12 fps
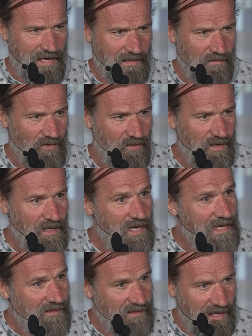anymore,
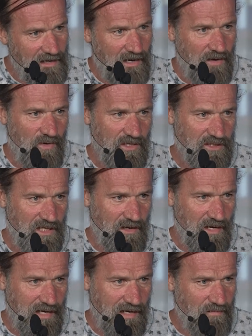there I was
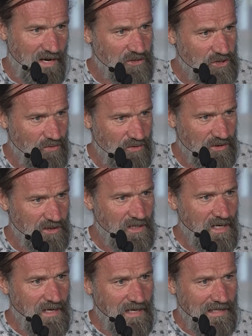in my shorts
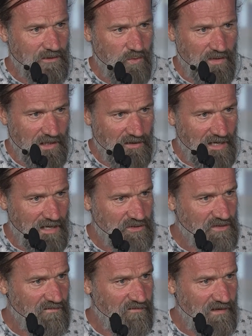at
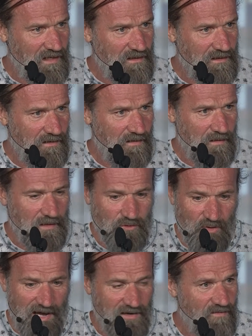20,000 feet,
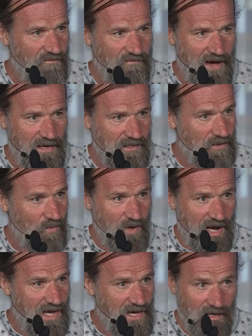trying to find the
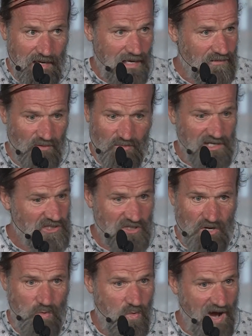way, and there is
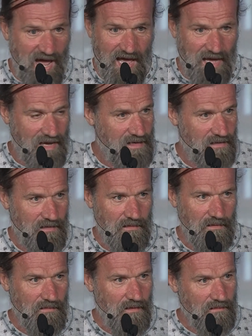no way.
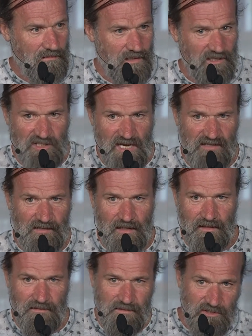There's nothing.
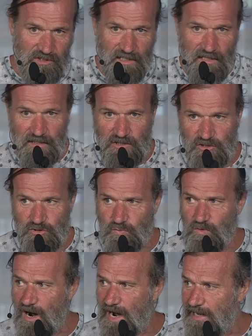It's just
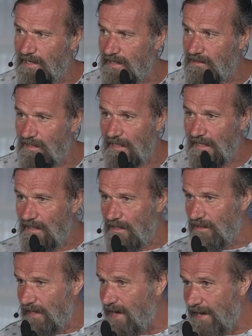wide, and
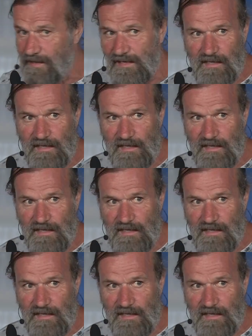yeah,